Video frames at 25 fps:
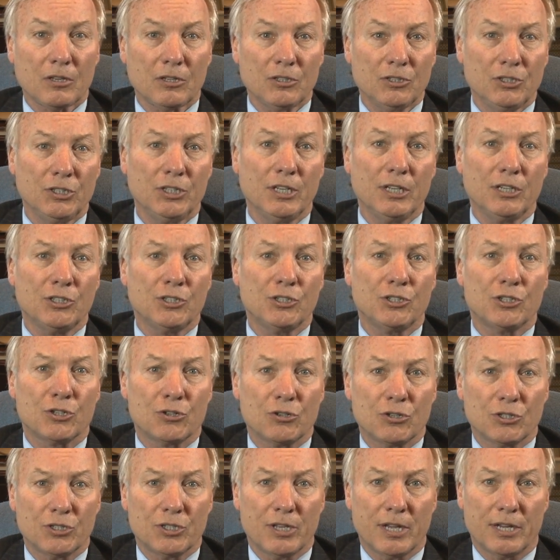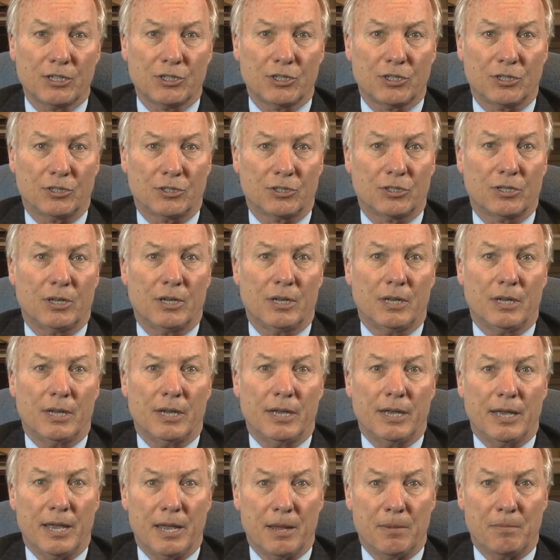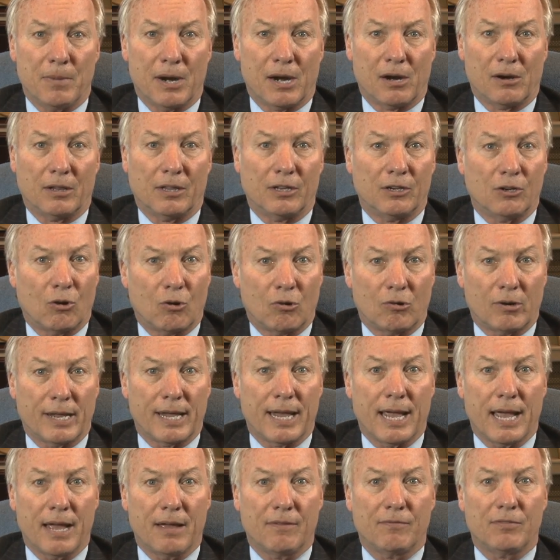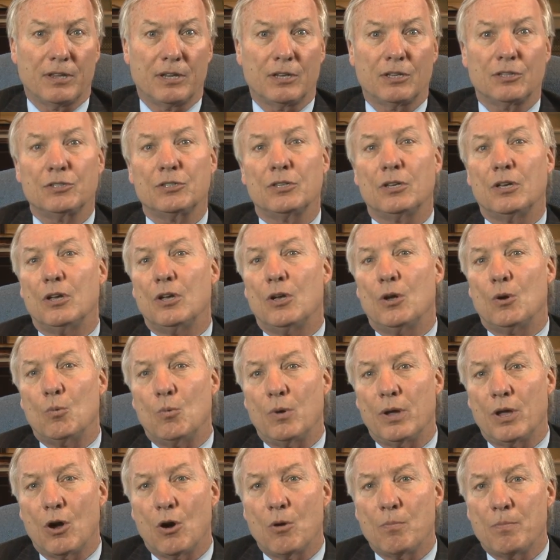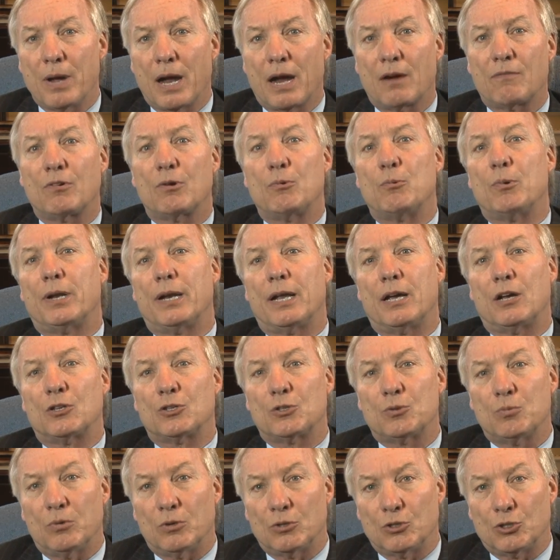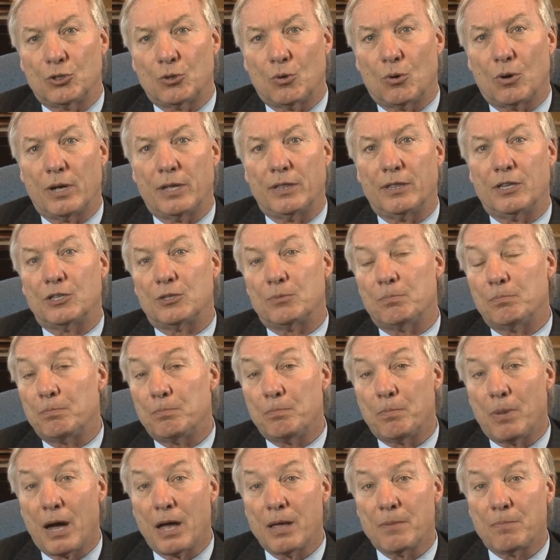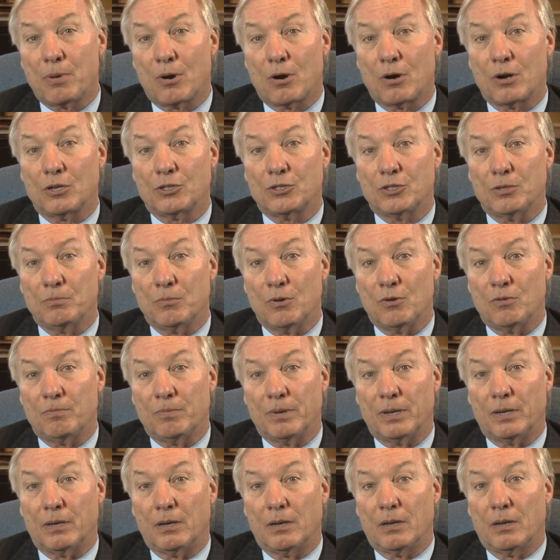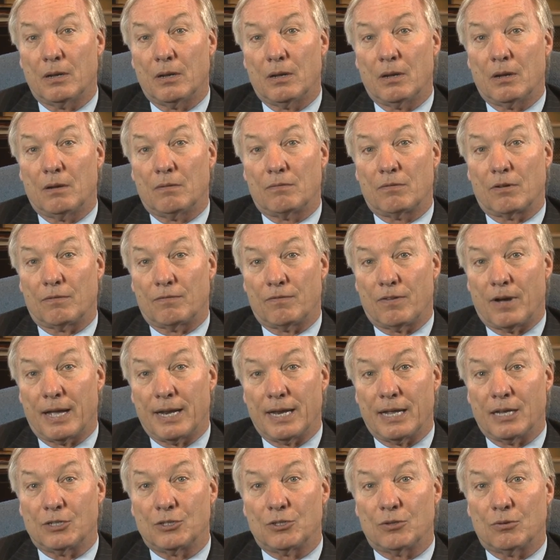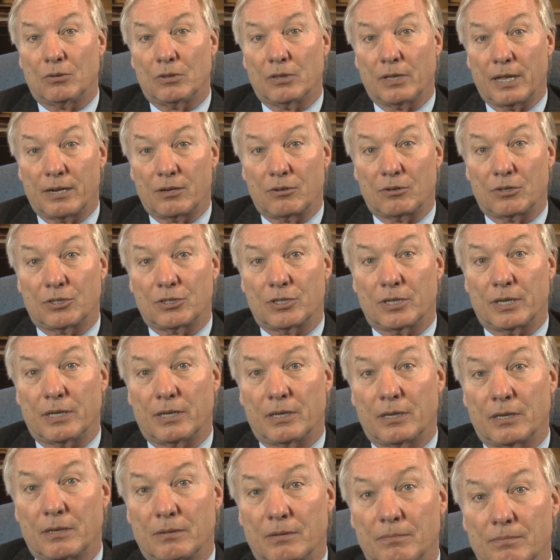Six jurisdictions in Maryland already have this. We hope everyone else will join this bipartisan movement for financial literacy.